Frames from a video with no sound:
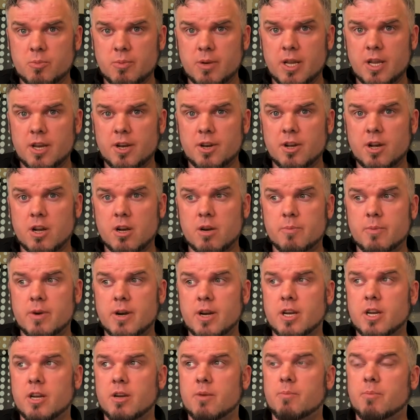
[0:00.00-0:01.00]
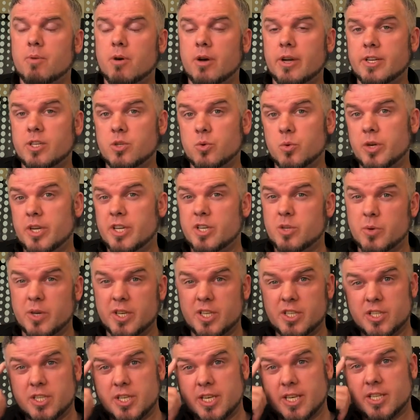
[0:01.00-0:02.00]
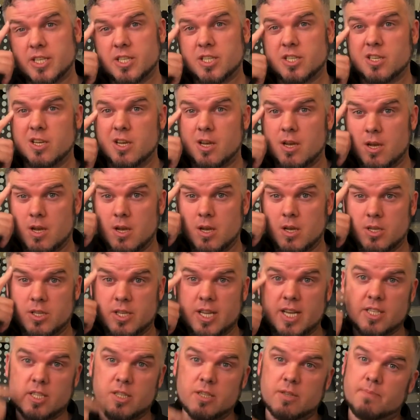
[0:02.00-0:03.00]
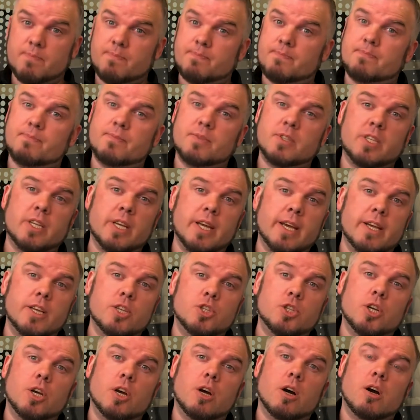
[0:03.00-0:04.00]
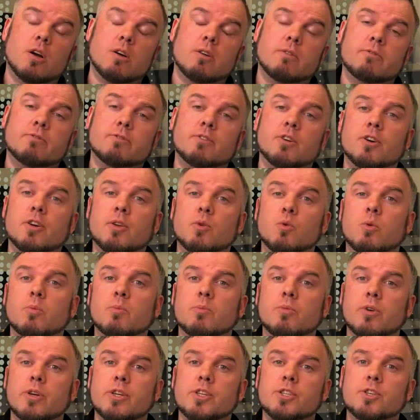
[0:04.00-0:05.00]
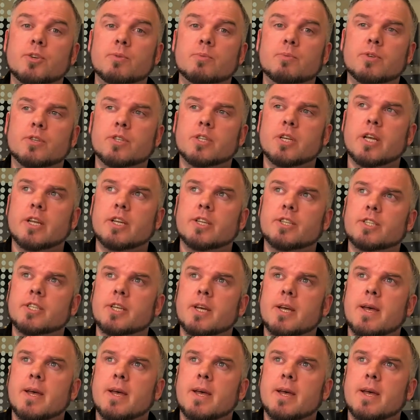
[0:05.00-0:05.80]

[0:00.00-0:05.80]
billion market by 2026. That's a CAGR of 31.2%.